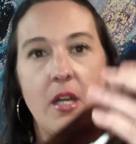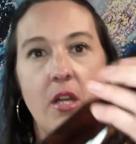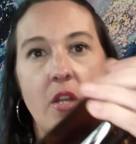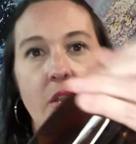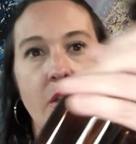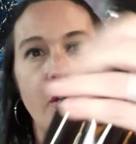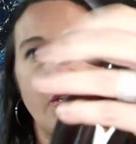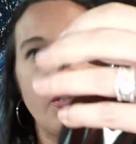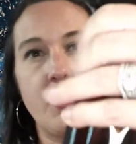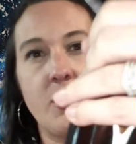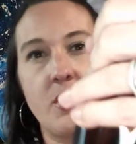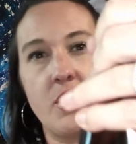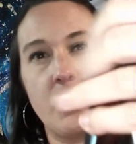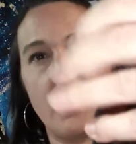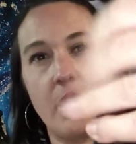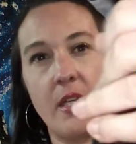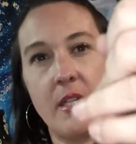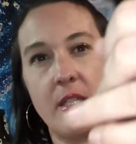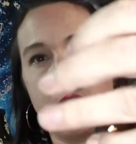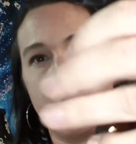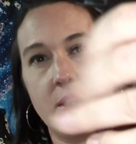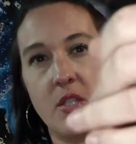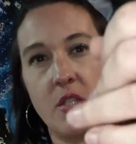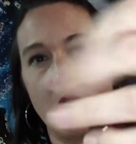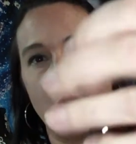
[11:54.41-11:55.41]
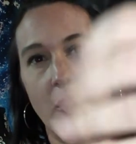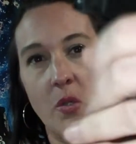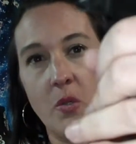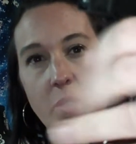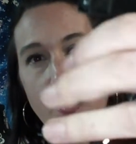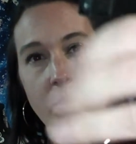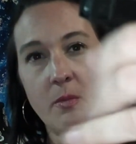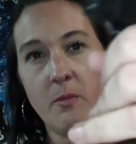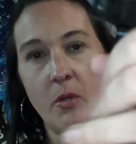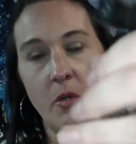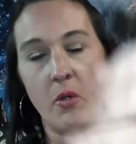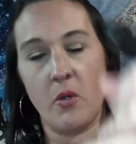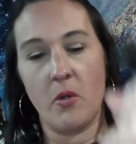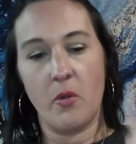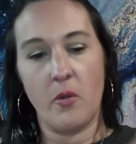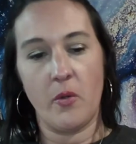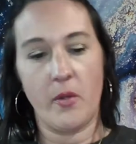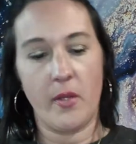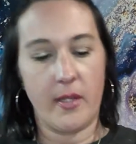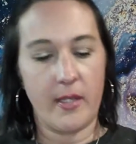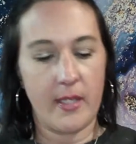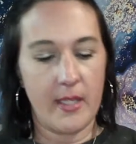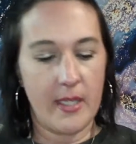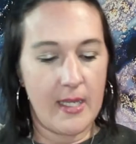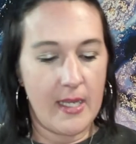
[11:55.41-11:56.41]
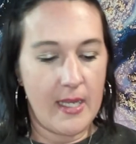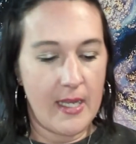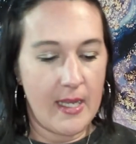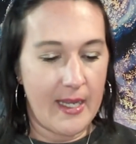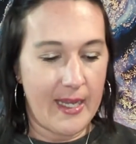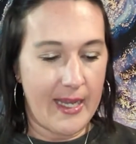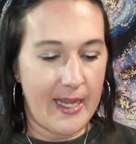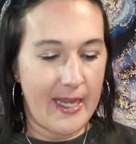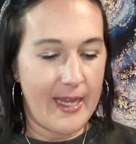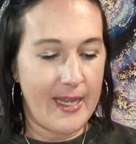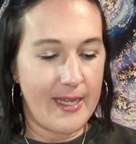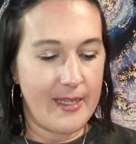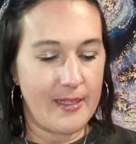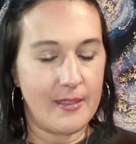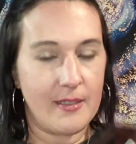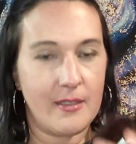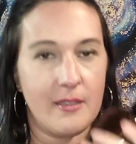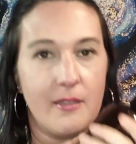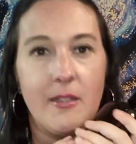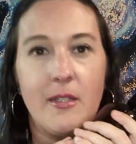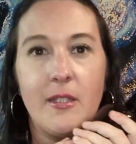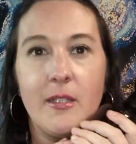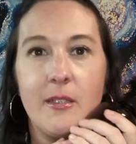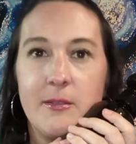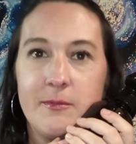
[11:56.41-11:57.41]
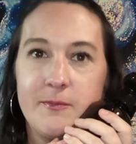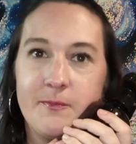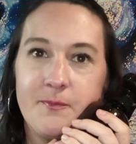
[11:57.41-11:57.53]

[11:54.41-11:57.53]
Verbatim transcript: There's, it's so smooth and oh,